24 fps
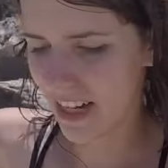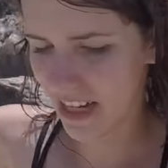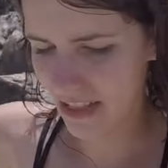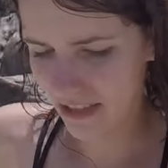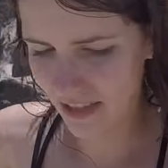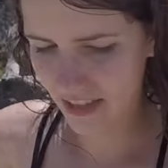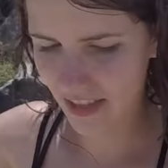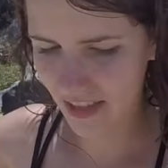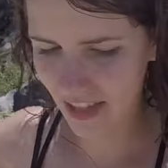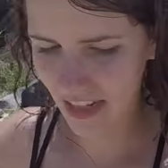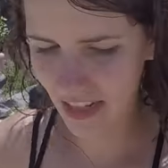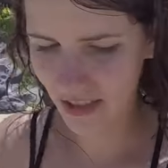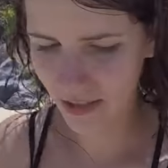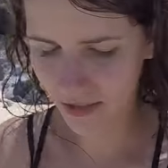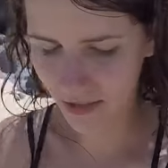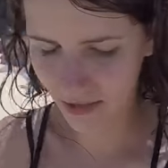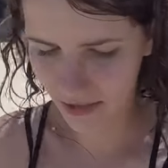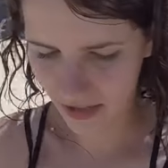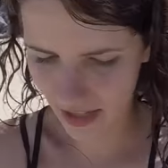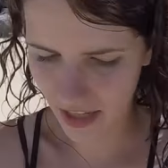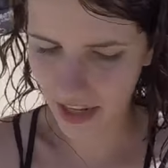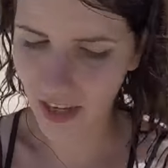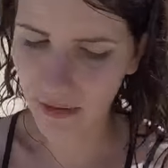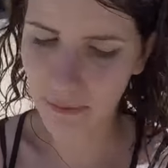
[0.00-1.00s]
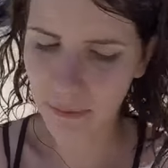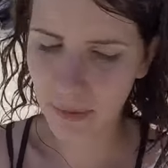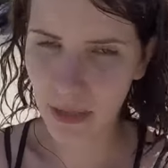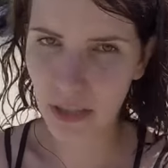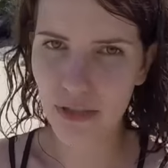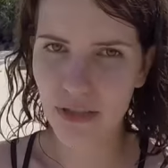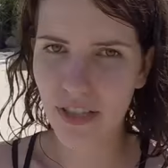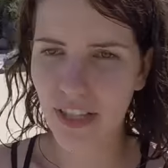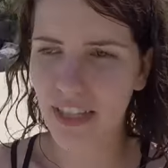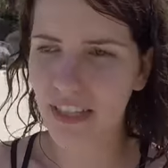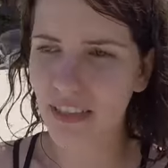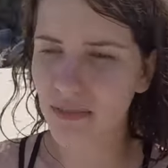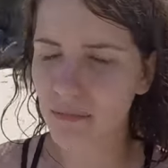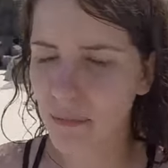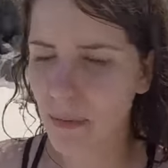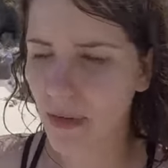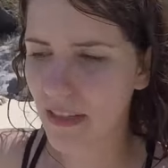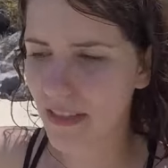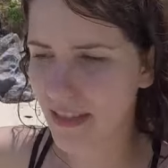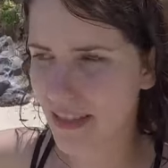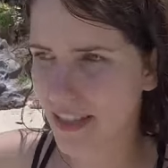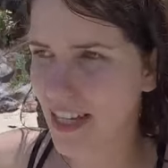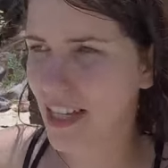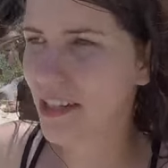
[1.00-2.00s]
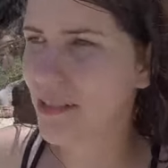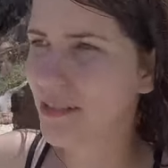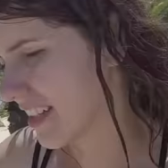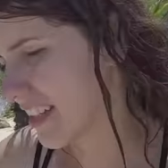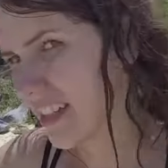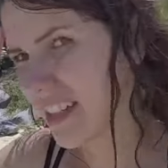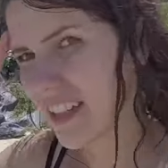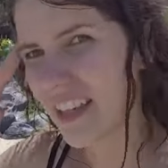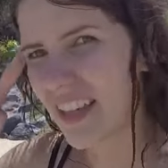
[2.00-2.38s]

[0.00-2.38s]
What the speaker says: I just ran to the beach and passed out.